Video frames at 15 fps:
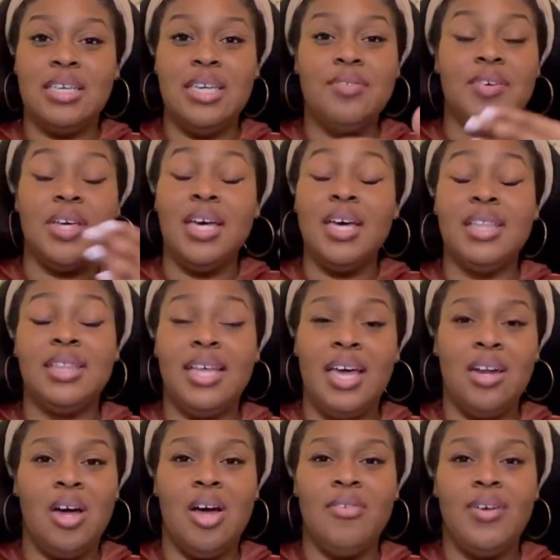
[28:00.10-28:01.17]
even cut that
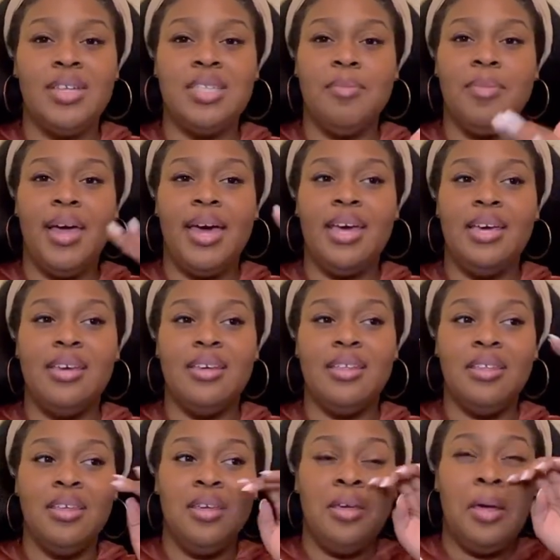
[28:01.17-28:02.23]
off because I'm like,
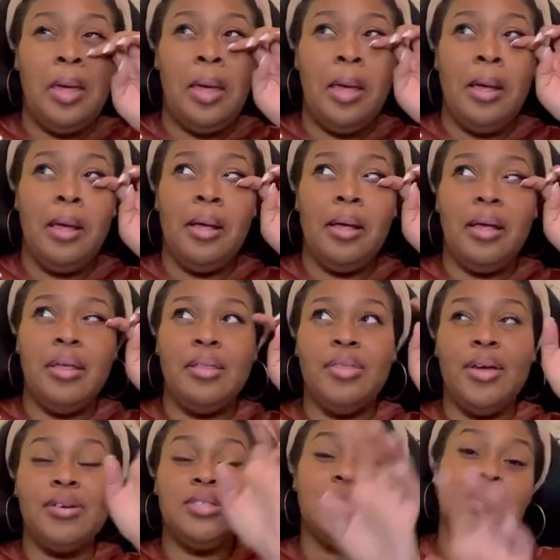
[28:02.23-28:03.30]

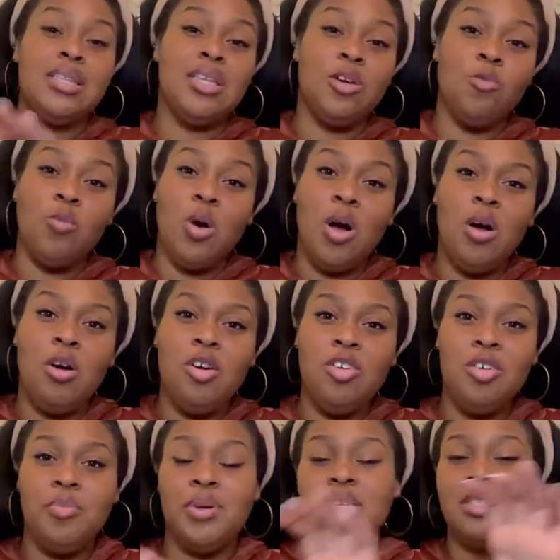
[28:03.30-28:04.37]
there's nothing
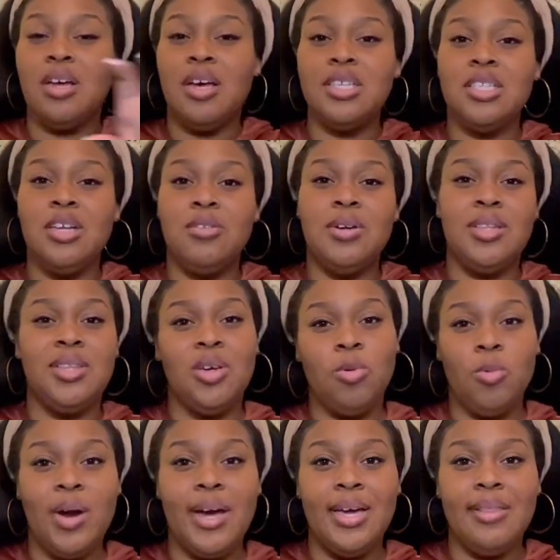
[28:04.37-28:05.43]
wrong, but it's also nothing
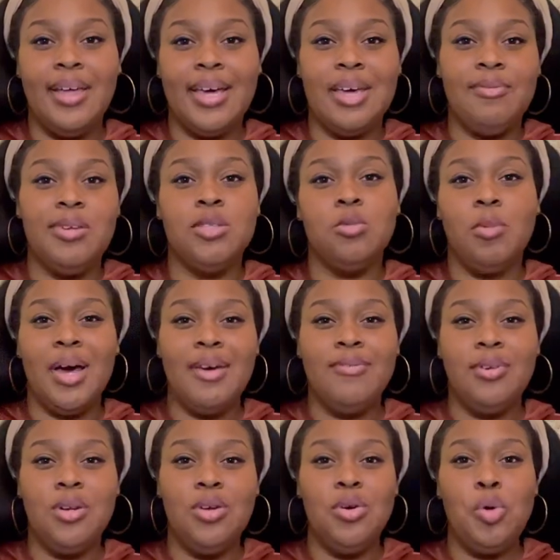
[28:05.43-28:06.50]
right. Like if his wife
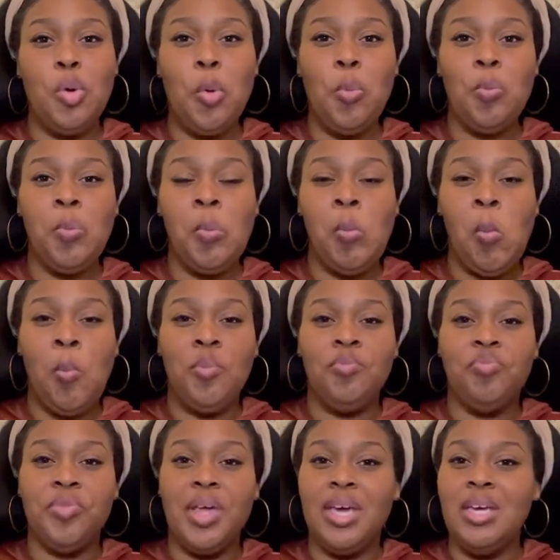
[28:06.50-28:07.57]
knew
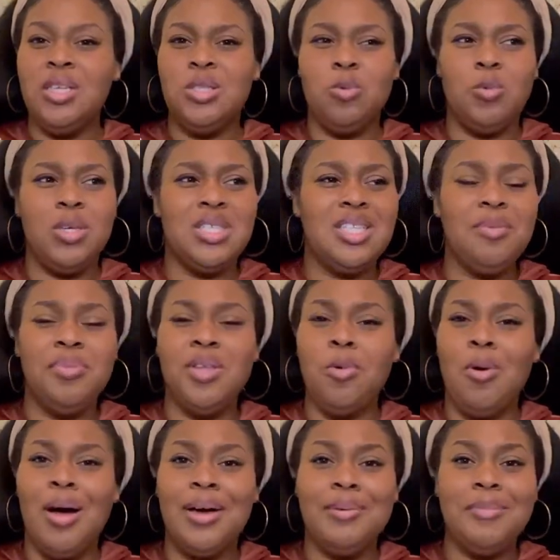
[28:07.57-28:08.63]
that he's simply
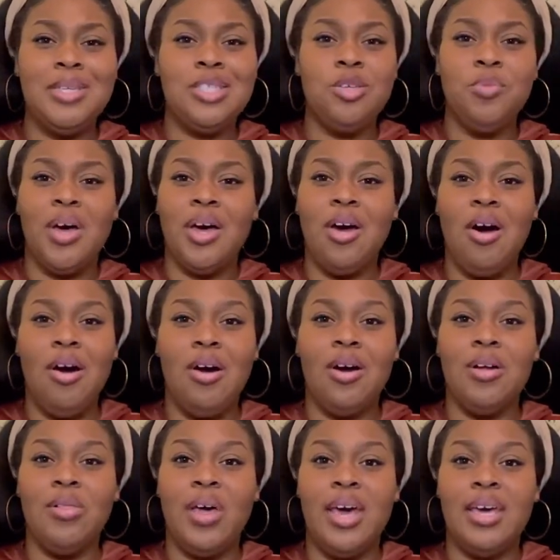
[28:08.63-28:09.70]
walking me to my
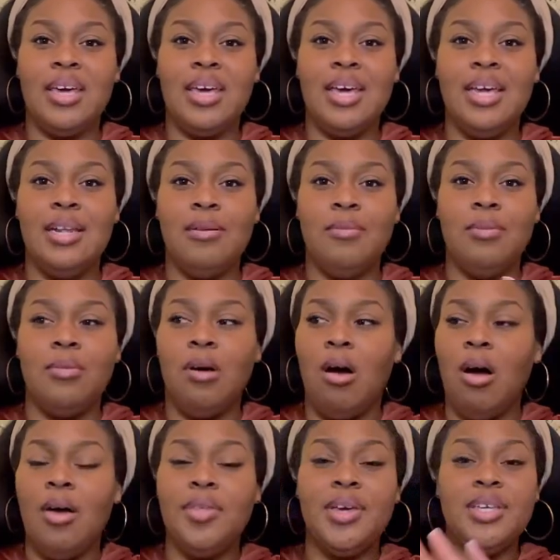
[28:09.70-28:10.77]
car. Like, and
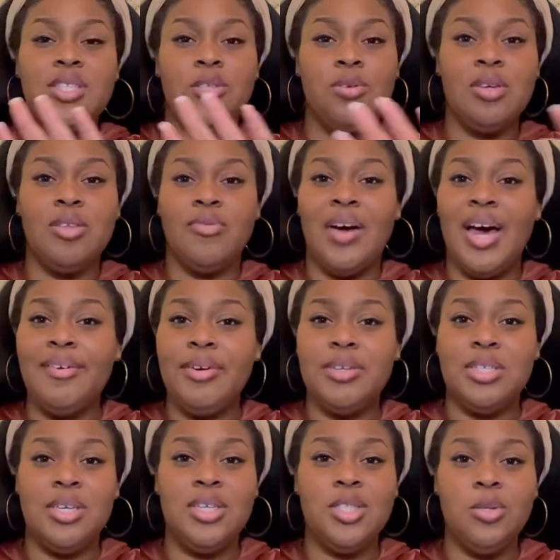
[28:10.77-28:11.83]
all the history, the five years
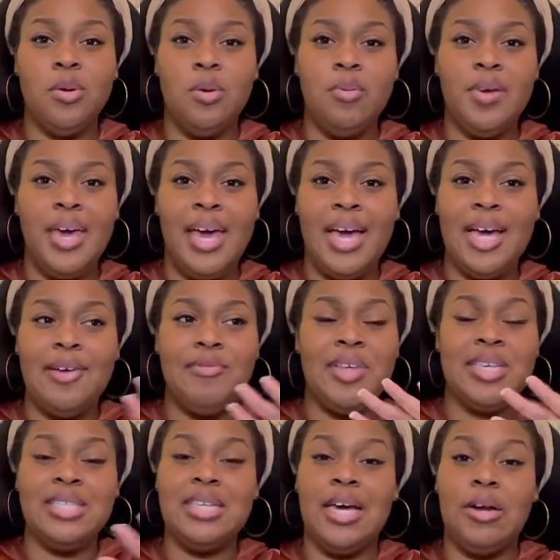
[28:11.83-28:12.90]
of history we have,
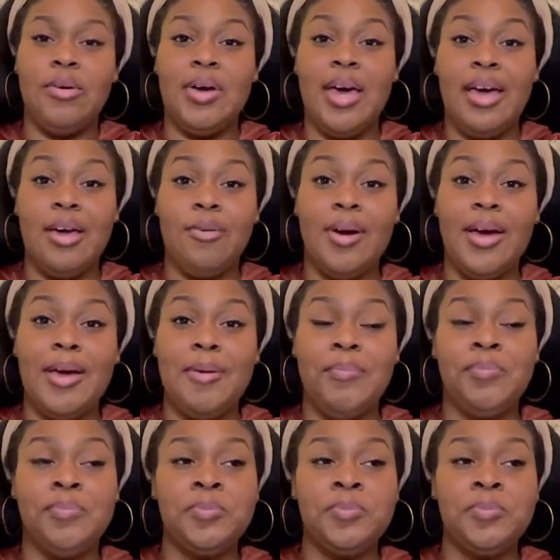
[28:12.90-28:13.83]
that's not okay, right?